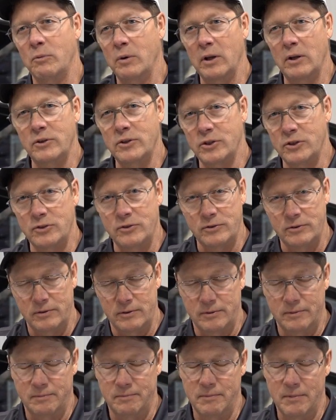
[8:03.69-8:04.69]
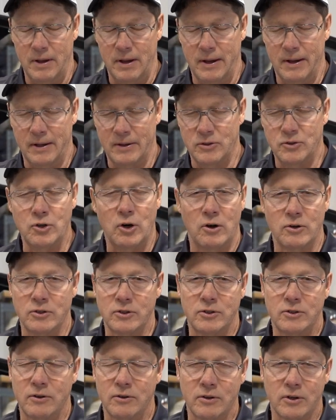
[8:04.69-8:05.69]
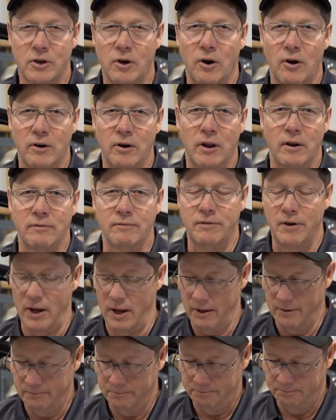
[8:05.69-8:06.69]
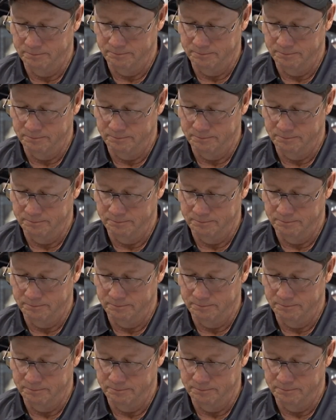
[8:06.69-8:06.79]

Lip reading: we'll just charge it to the card on file.